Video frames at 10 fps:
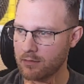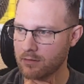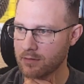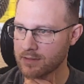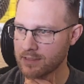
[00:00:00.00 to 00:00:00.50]

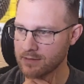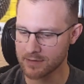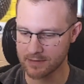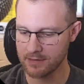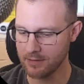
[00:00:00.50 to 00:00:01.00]
This doesn't
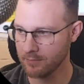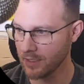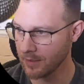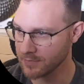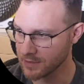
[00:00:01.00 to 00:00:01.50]
seem
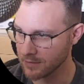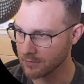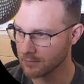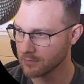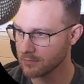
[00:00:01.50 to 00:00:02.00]
empty
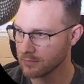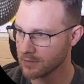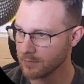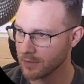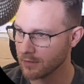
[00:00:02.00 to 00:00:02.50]
to
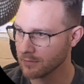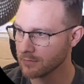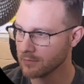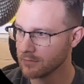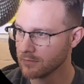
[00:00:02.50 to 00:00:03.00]
me.
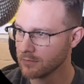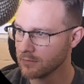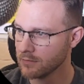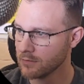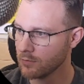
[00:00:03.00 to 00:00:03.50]

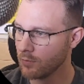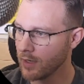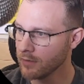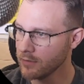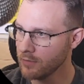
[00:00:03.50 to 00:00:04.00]
Why are
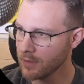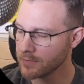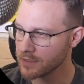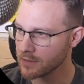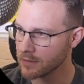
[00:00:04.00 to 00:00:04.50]
you
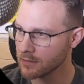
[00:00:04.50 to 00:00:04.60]
empty?